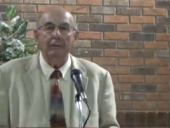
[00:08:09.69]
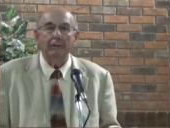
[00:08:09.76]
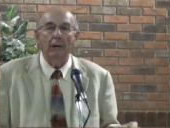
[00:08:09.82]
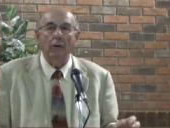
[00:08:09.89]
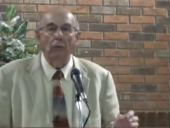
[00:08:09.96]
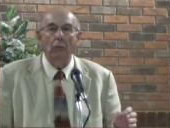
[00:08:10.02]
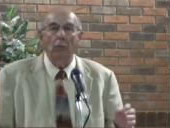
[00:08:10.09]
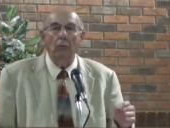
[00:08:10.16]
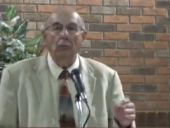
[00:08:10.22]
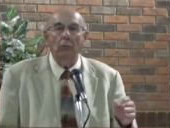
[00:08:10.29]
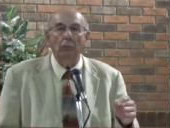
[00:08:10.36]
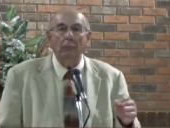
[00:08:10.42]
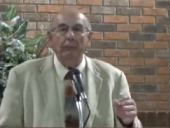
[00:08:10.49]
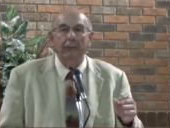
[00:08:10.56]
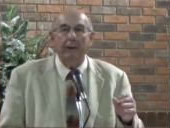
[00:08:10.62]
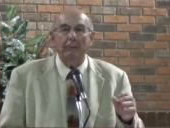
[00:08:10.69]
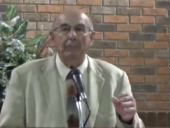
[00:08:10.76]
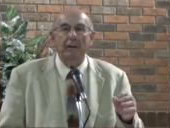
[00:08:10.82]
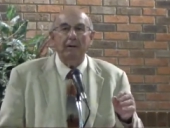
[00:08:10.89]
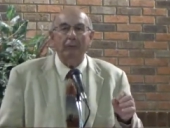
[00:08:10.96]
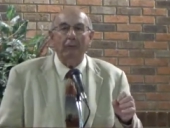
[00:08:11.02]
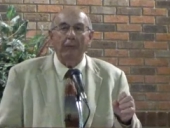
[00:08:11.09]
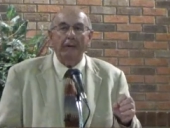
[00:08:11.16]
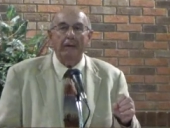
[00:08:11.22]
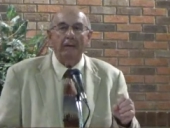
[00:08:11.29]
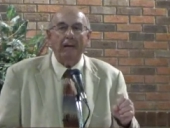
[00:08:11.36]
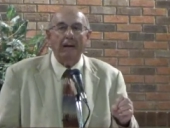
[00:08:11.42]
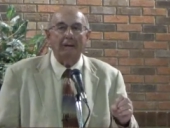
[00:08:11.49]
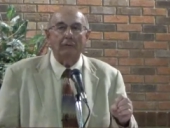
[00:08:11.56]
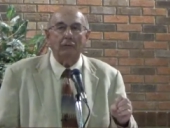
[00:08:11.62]
Though they be red
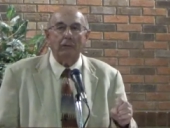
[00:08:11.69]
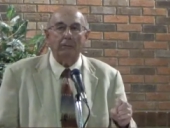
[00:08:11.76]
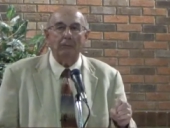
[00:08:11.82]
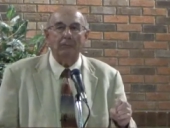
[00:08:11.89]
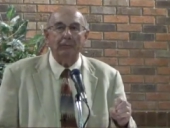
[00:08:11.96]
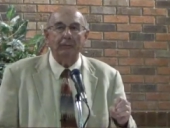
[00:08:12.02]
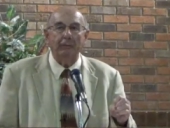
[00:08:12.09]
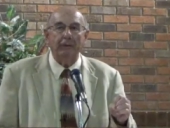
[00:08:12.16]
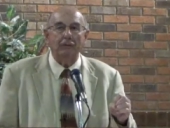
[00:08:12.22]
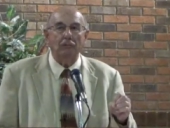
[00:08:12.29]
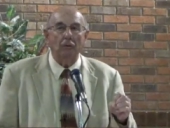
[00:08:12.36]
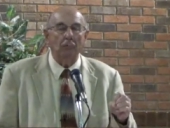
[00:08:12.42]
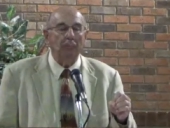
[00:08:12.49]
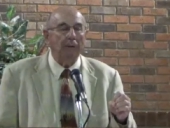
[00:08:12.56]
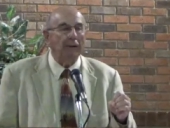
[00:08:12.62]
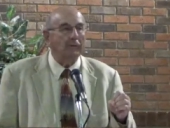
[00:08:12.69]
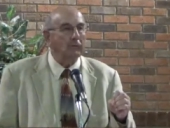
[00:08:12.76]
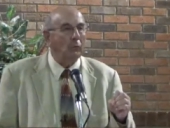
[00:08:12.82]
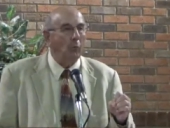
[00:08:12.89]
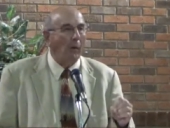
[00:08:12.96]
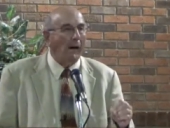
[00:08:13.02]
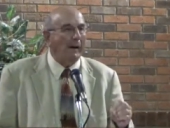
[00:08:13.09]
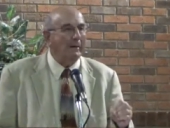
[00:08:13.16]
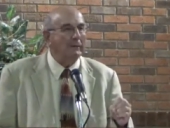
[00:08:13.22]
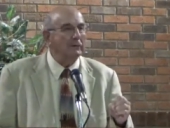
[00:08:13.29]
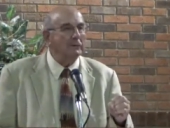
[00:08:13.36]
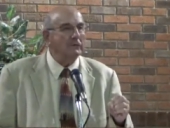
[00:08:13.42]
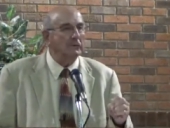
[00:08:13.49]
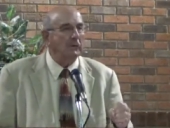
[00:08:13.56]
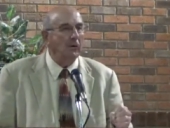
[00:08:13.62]
like crimson, they shall be as white
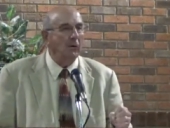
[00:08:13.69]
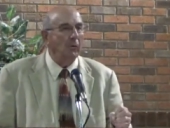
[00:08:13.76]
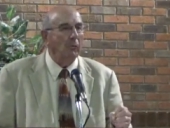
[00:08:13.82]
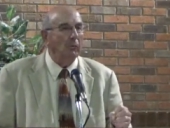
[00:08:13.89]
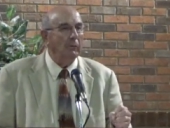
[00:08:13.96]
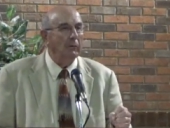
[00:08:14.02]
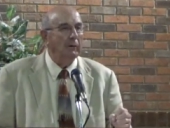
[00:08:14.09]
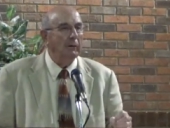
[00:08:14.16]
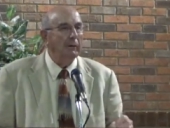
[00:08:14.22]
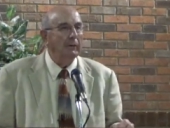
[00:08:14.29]
as snow.